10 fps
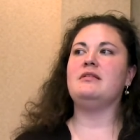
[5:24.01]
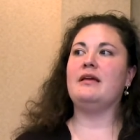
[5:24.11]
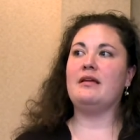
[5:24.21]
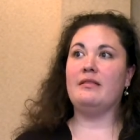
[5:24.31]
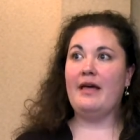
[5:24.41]
and
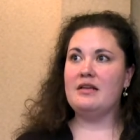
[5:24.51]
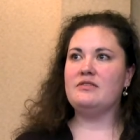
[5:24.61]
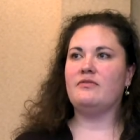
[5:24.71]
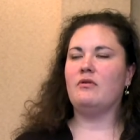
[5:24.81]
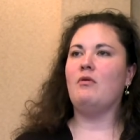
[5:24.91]
they can
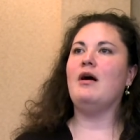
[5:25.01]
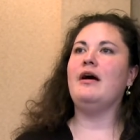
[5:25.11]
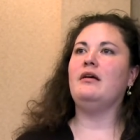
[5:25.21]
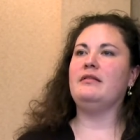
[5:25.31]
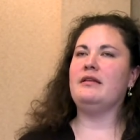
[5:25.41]
last for a
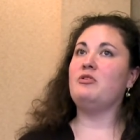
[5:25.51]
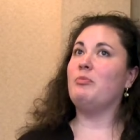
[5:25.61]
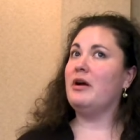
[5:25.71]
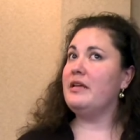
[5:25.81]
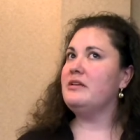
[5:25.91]
while, and then your
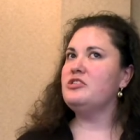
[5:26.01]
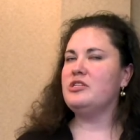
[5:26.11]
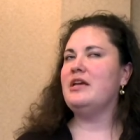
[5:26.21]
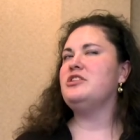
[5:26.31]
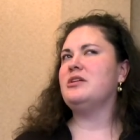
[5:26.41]
body is
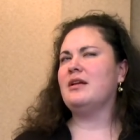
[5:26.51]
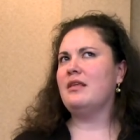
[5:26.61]
changing.